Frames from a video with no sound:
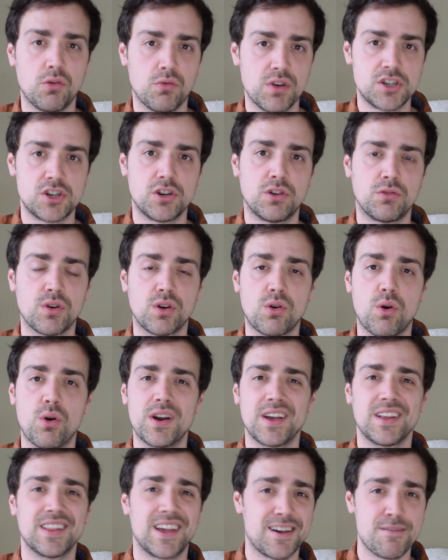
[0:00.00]
original
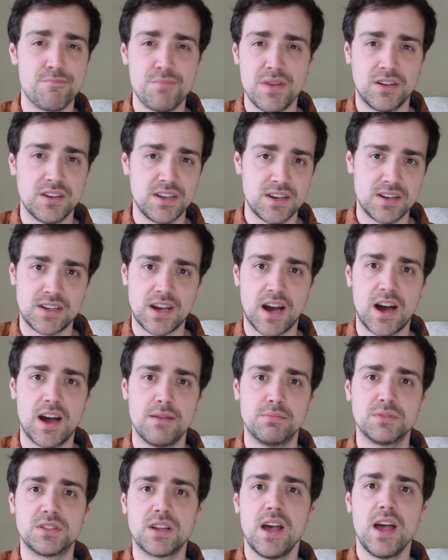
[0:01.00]
recording like a million
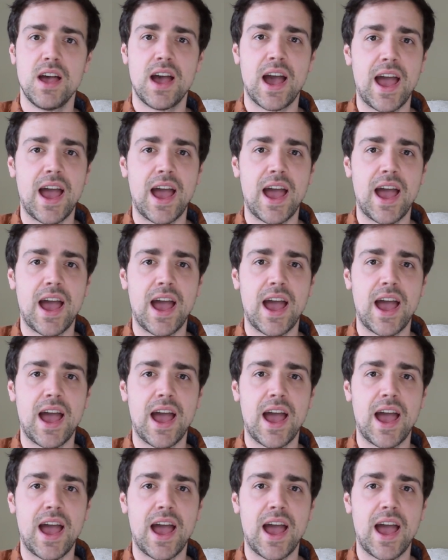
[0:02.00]
times.